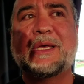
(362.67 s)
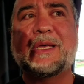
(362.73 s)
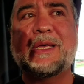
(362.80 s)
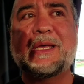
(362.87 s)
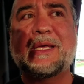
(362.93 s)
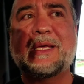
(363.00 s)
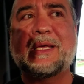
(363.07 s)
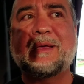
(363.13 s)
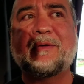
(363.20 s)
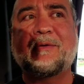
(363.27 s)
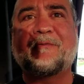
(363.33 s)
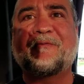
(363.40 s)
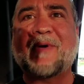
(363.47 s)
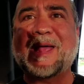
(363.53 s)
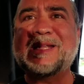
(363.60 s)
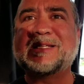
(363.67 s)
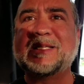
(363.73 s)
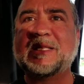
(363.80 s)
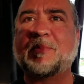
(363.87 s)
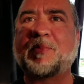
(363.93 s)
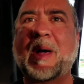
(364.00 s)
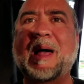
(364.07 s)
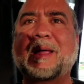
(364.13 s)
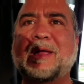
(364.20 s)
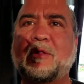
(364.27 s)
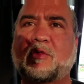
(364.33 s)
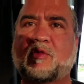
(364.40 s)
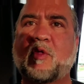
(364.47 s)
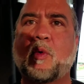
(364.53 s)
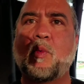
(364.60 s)
he fights in the
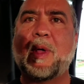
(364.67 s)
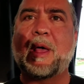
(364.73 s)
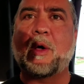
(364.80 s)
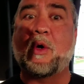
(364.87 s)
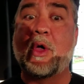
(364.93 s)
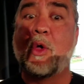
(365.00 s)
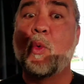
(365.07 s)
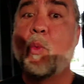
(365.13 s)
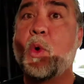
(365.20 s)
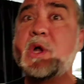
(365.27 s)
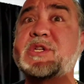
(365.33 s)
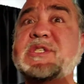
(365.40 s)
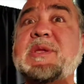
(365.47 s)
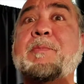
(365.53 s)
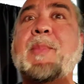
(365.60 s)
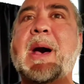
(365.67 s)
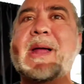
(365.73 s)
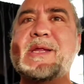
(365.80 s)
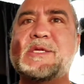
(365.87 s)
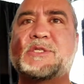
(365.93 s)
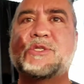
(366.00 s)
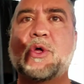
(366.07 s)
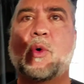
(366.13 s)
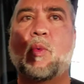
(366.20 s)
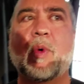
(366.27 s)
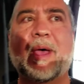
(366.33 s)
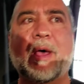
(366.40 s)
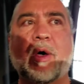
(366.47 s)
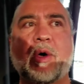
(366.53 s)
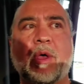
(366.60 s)
pocket so well, works the body so
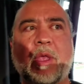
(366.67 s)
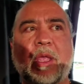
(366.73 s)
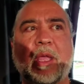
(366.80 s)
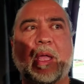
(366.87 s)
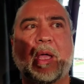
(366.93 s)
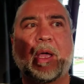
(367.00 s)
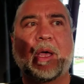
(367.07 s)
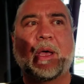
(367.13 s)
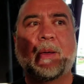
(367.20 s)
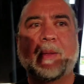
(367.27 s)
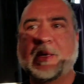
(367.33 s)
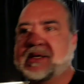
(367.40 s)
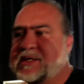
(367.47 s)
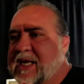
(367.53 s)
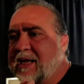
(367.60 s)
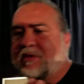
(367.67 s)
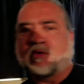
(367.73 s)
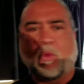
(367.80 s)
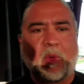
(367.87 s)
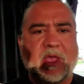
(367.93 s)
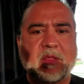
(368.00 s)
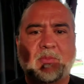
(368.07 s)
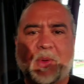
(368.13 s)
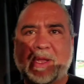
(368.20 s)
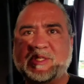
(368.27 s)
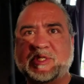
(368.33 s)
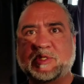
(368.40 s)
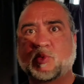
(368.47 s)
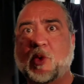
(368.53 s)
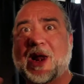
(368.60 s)
well, mm-hmm. uh, takes away the
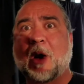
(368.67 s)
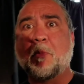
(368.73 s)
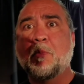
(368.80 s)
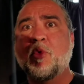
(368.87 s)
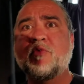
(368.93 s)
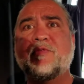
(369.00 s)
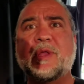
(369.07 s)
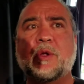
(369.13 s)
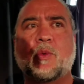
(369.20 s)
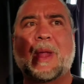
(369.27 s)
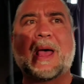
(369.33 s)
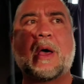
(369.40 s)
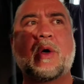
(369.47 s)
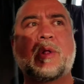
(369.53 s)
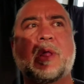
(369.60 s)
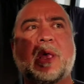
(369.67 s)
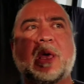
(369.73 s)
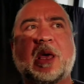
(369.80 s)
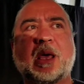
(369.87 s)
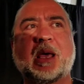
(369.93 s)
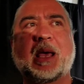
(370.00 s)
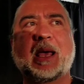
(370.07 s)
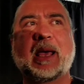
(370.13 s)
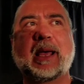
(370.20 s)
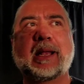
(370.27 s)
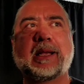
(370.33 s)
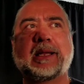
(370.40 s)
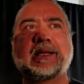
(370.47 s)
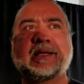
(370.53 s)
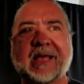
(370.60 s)
punches without moving around.
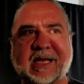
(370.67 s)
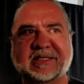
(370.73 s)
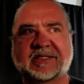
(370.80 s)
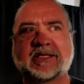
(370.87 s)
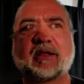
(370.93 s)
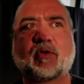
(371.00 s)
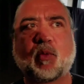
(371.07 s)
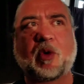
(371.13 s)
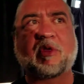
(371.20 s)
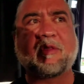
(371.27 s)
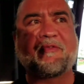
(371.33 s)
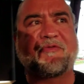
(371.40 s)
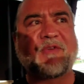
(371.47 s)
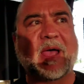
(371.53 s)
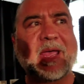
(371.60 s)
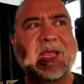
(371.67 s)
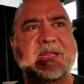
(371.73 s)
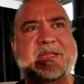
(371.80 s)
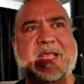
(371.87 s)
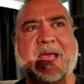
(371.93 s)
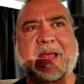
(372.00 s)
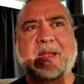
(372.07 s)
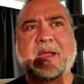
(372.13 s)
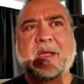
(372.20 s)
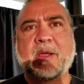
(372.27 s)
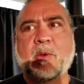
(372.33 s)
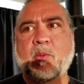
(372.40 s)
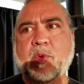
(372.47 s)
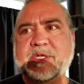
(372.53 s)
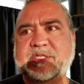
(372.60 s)
And yes, this was a fight that
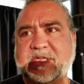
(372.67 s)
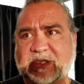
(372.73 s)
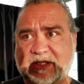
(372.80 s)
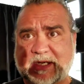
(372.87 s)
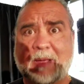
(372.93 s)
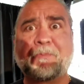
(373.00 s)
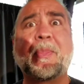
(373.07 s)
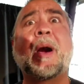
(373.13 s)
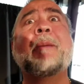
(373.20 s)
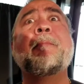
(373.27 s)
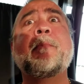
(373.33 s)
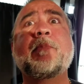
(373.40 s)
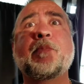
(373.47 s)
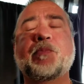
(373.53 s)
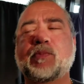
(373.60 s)
was a step up